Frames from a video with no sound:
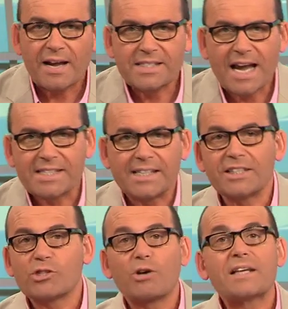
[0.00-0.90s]
Fantastic.
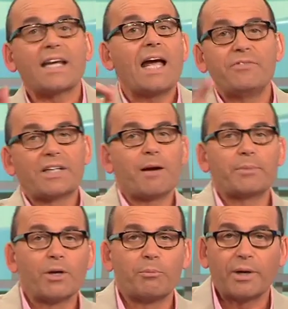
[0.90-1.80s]
It's great to have your
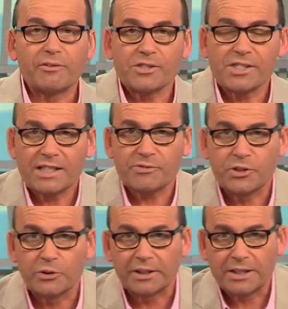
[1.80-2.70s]
company on Breakfast. Thanks for
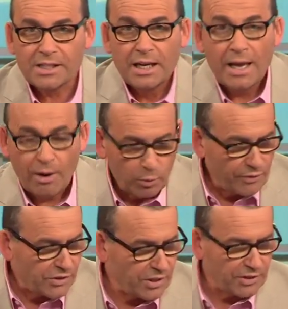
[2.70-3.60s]
joining us with
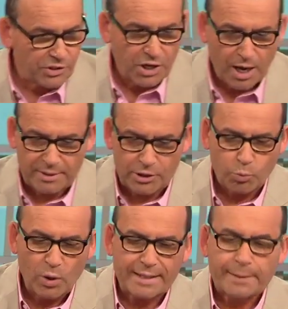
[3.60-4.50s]
us at this time each
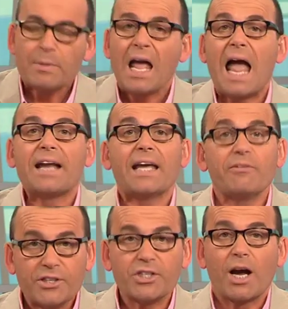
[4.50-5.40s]
week. And
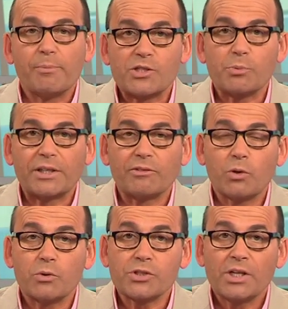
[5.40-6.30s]
every time this week, of
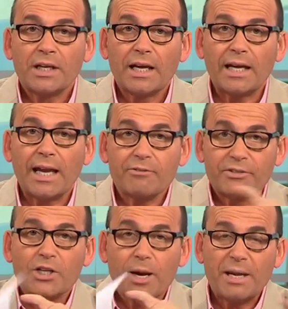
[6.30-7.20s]
course.
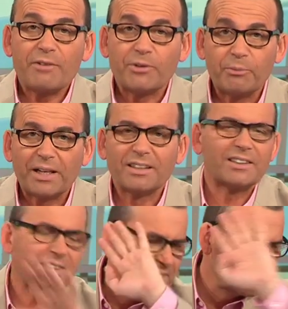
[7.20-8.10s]
Every time, everywhere.
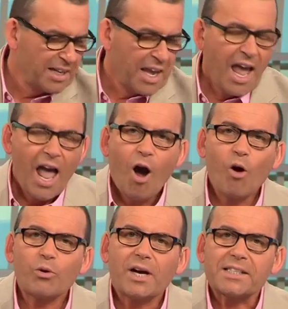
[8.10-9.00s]

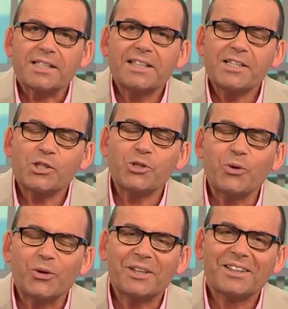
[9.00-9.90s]
All right, let's
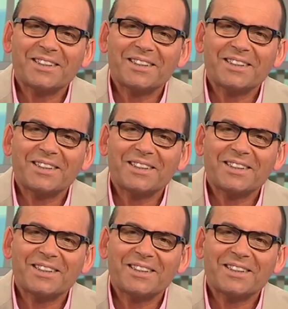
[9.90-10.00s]
talk.